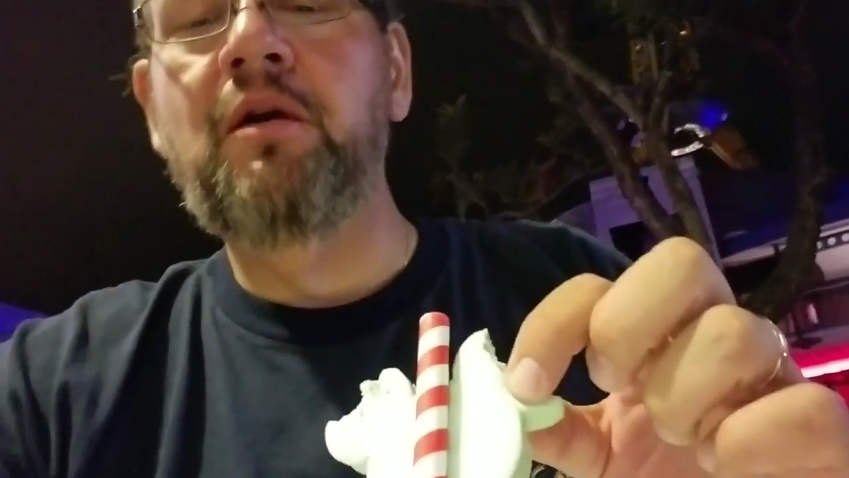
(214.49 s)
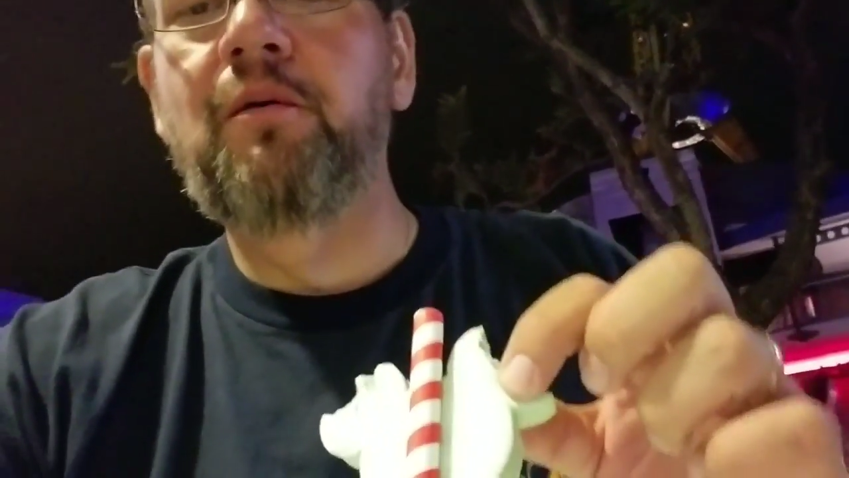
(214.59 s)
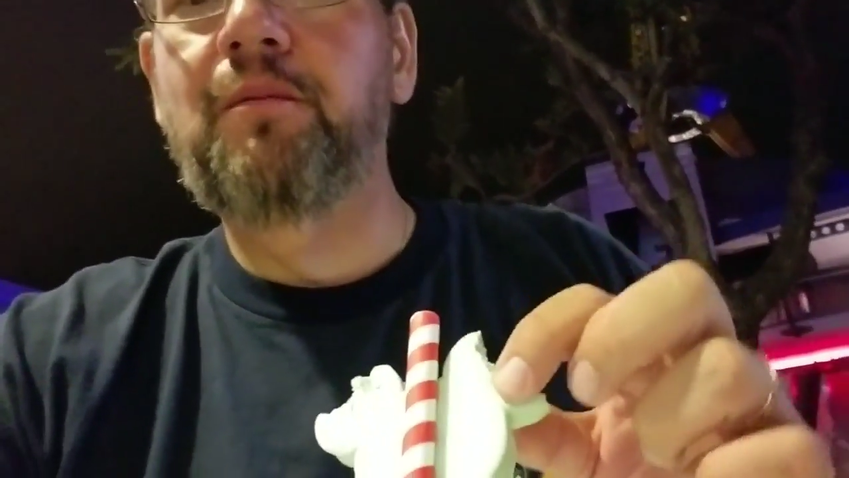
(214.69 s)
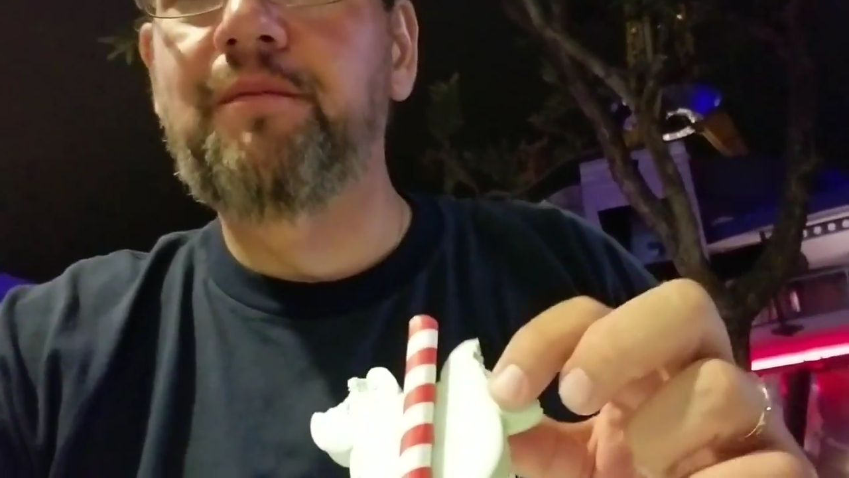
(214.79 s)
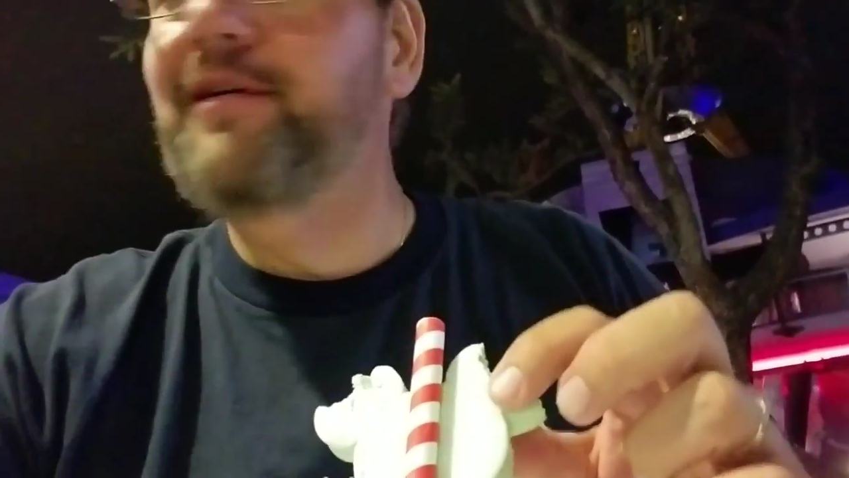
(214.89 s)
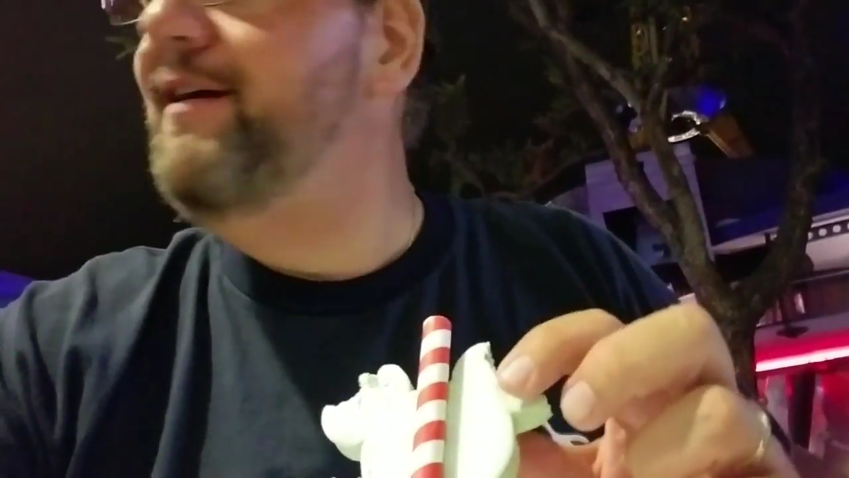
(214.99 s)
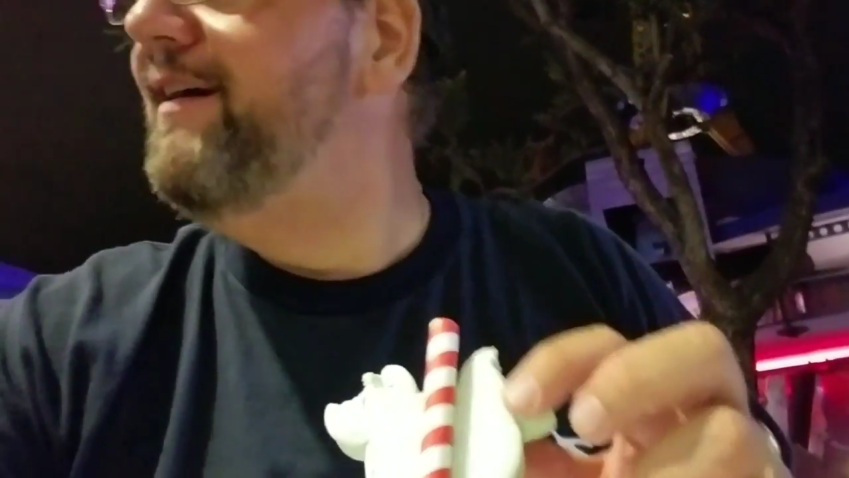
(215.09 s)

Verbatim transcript: yourself a